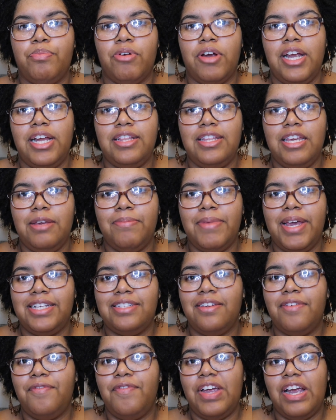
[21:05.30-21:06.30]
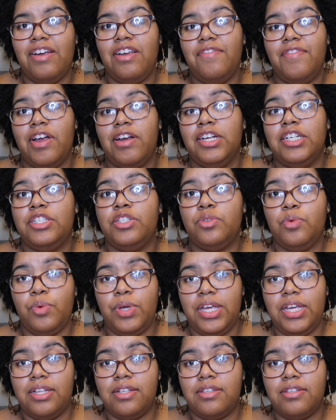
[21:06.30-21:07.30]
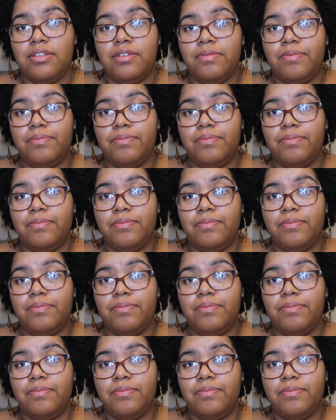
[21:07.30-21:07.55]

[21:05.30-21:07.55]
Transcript: praline makes it very, very sweet.